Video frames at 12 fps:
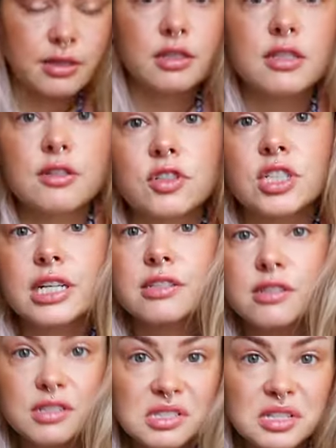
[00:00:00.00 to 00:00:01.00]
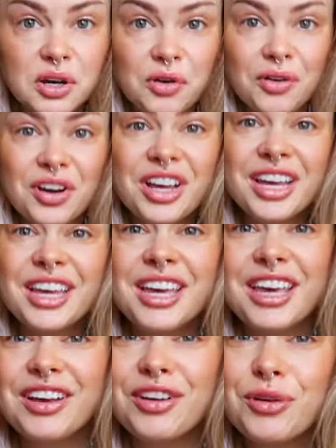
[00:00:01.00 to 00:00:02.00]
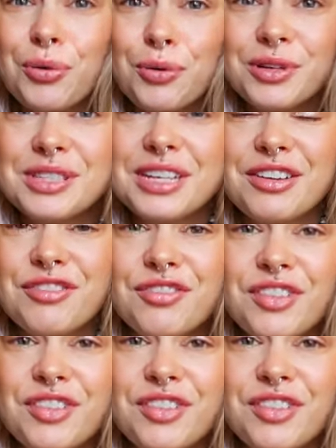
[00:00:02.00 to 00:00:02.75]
skirts over trousers. So once I